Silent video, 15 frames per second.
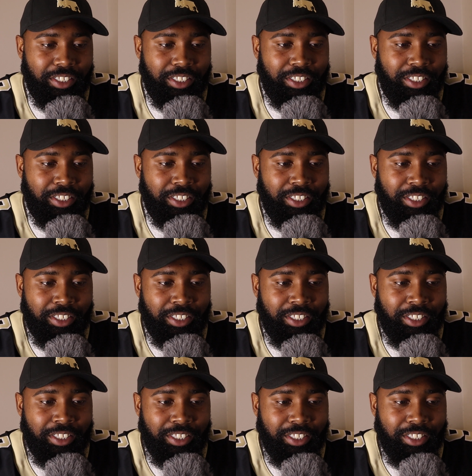
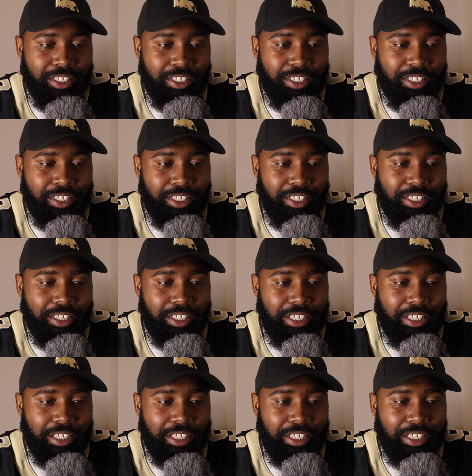[no speech]